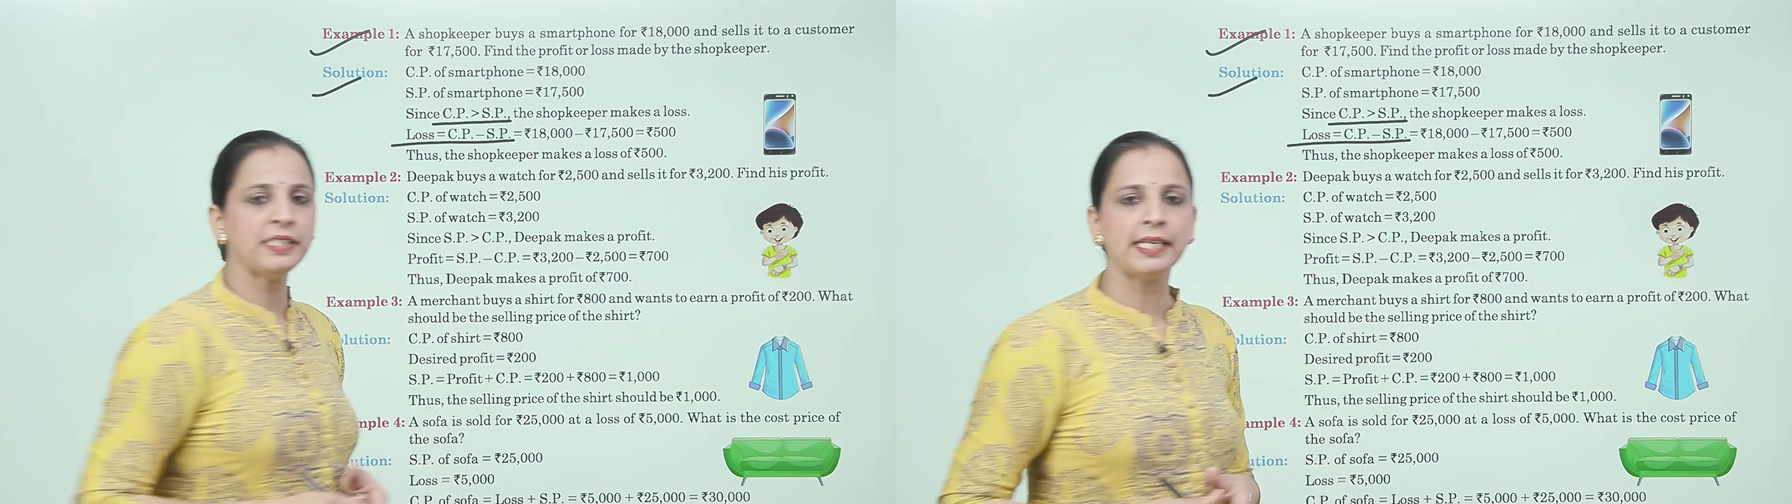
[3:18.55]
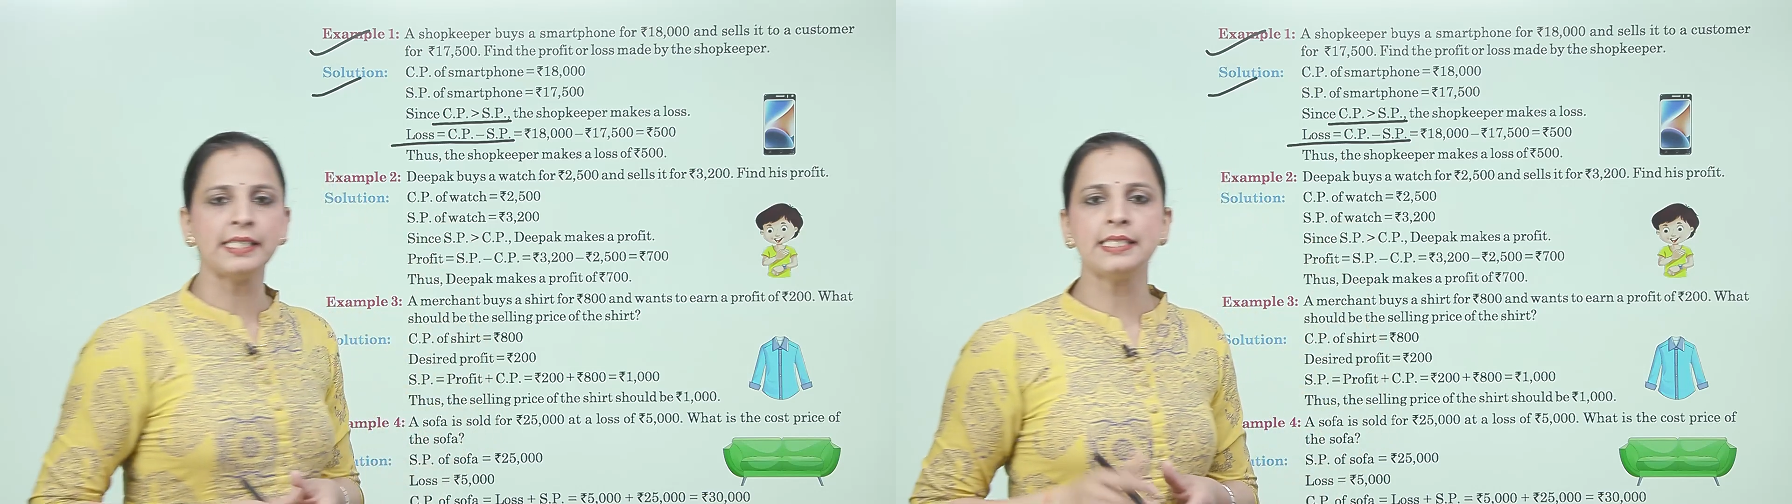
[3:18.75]

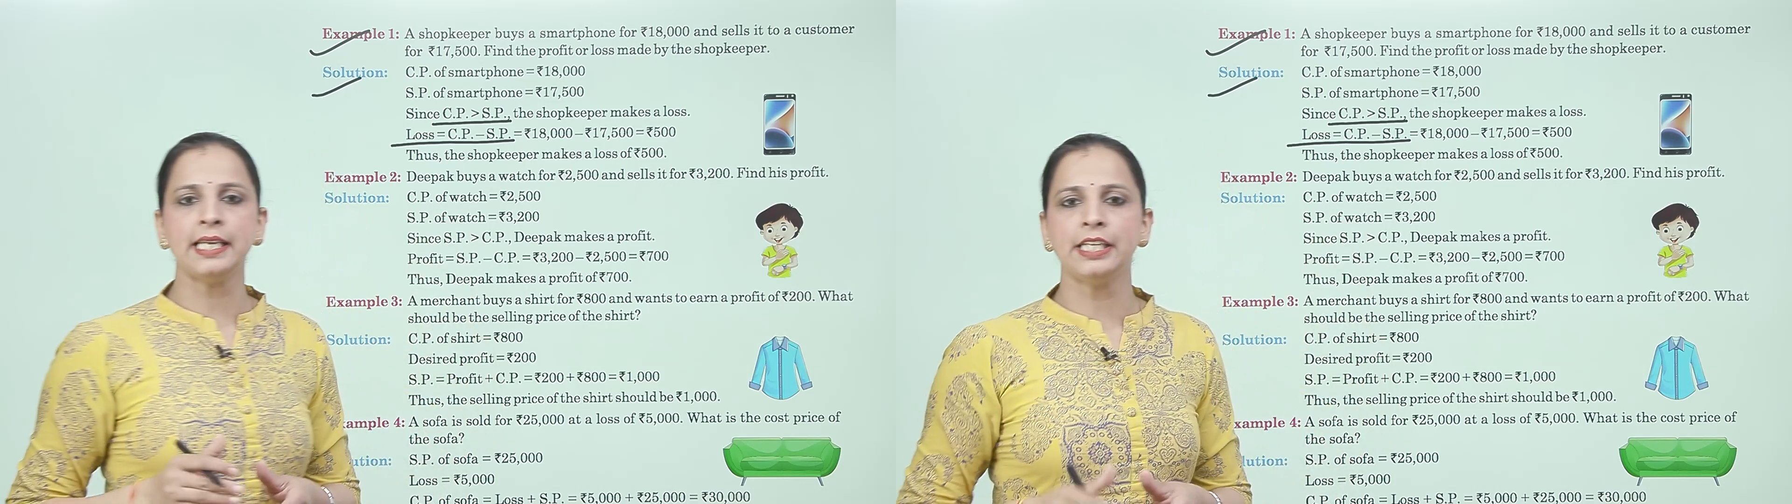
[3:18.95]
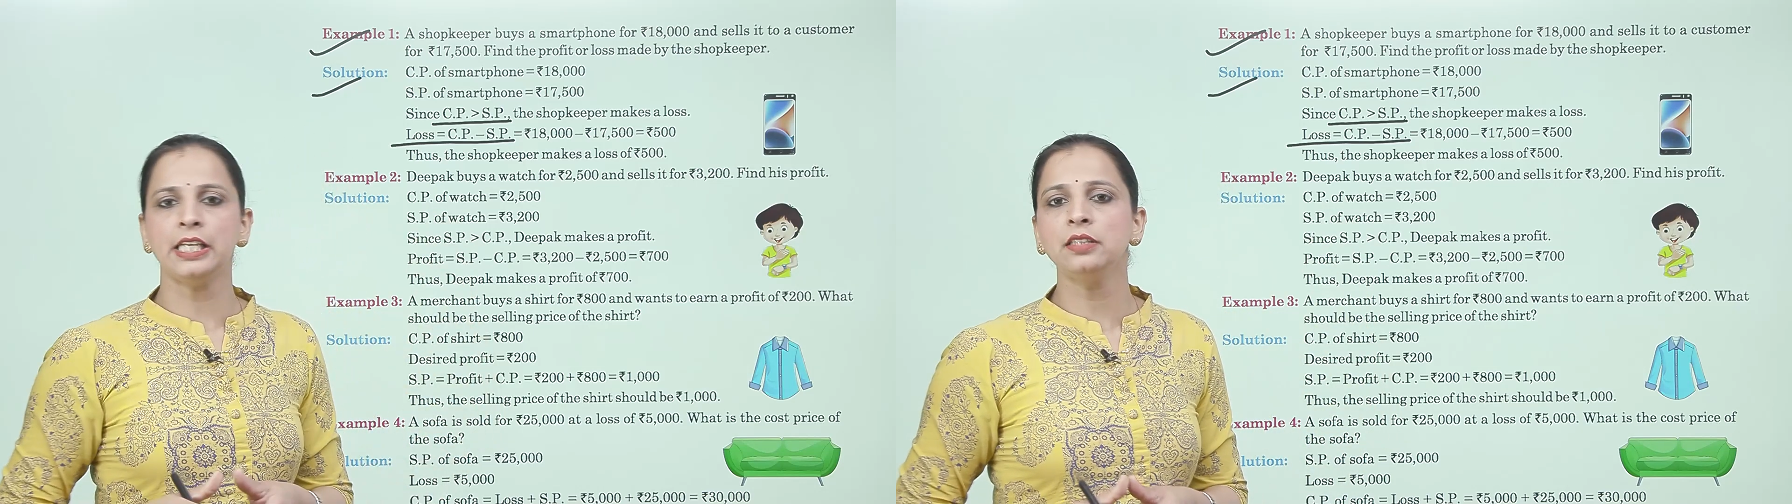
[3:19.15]
that is
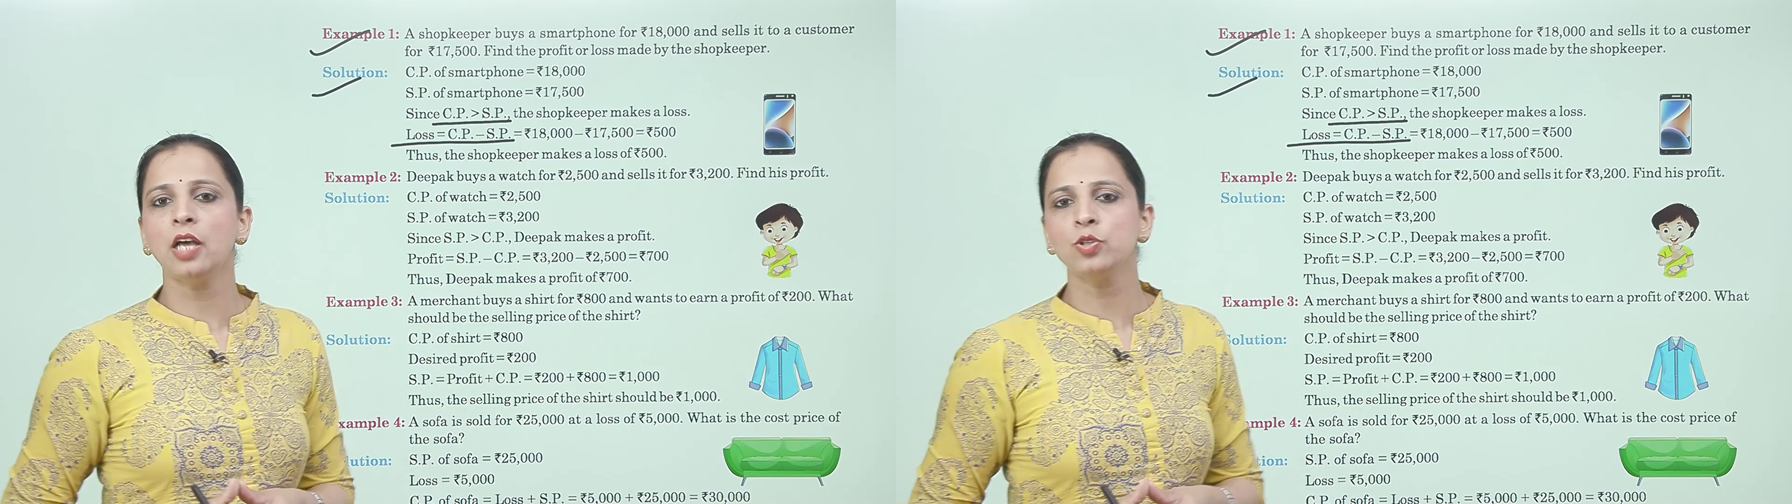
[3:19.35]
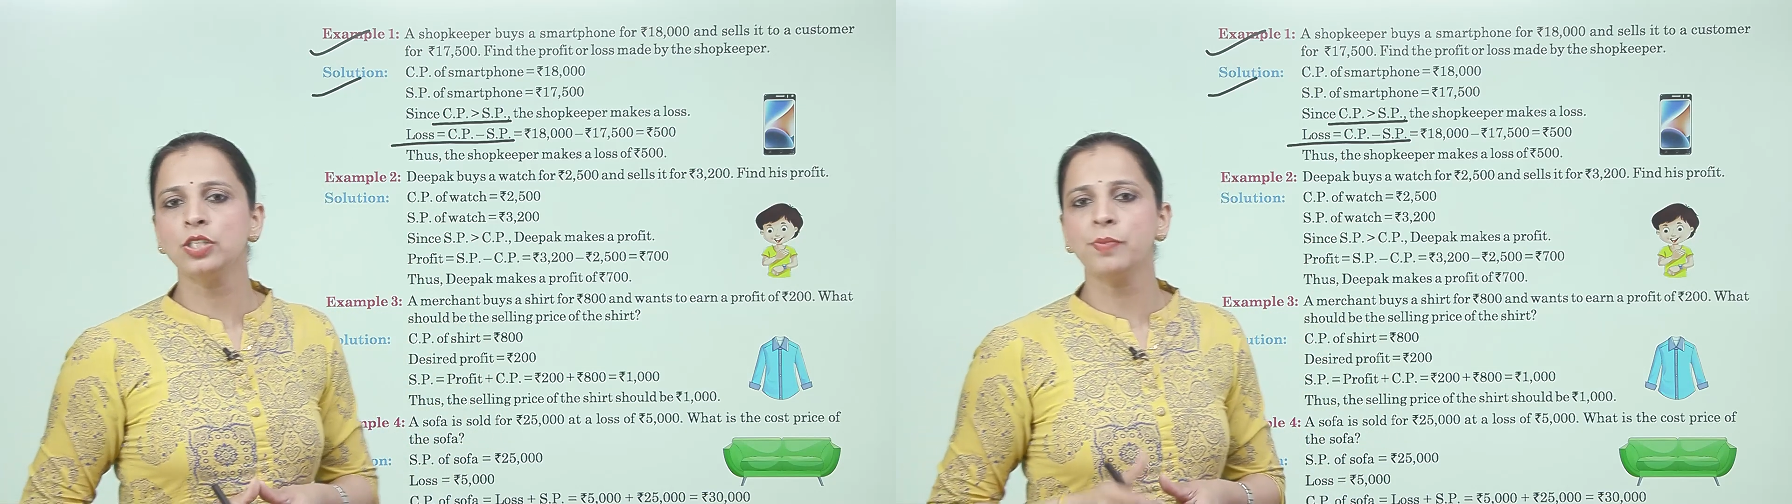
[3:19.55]

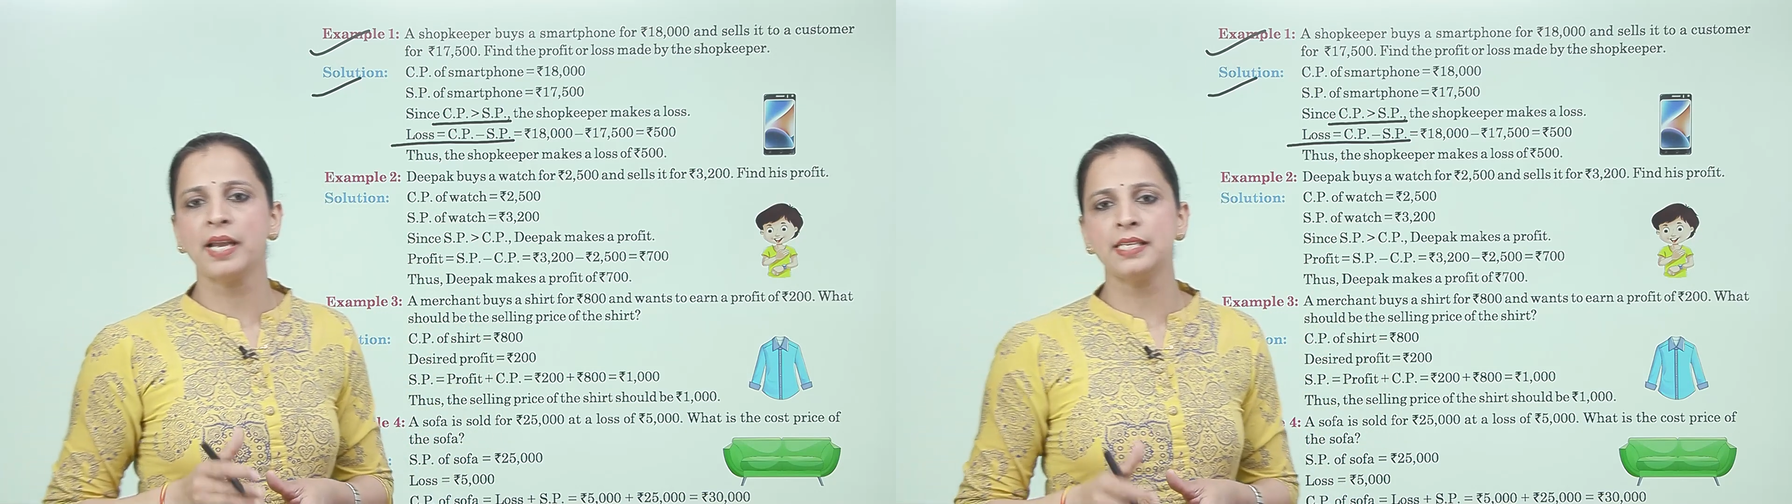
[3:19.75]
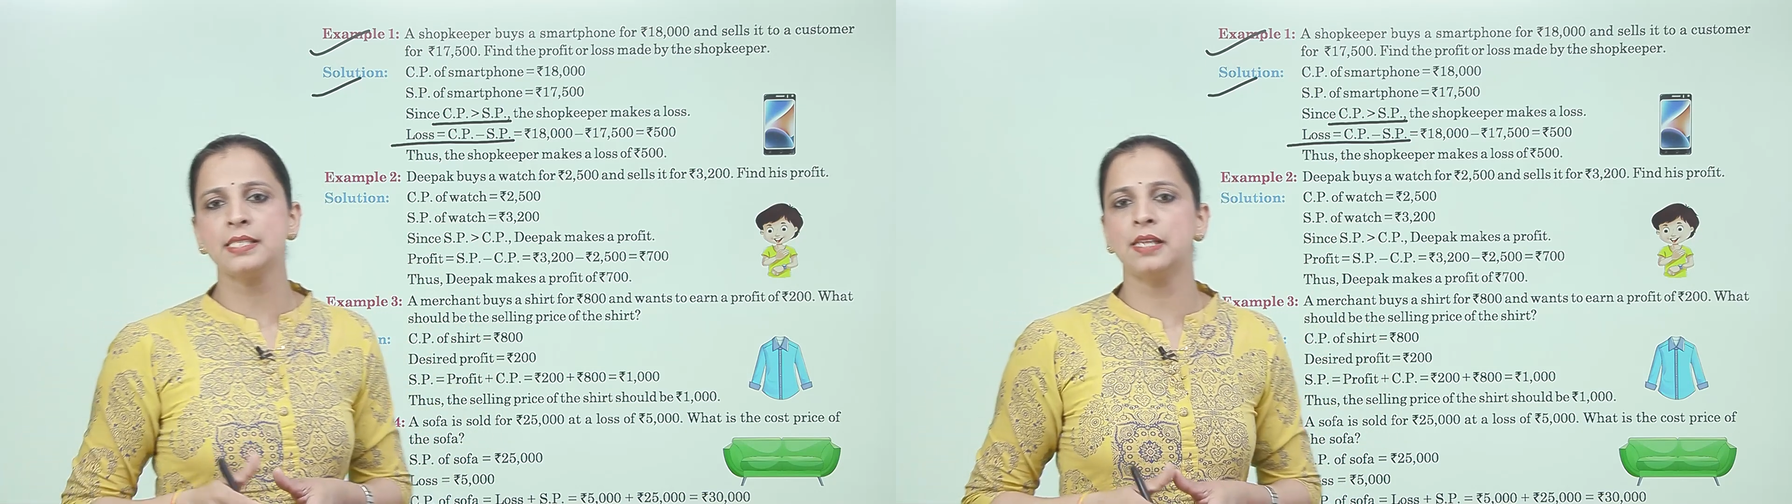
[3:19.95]
18,000 minus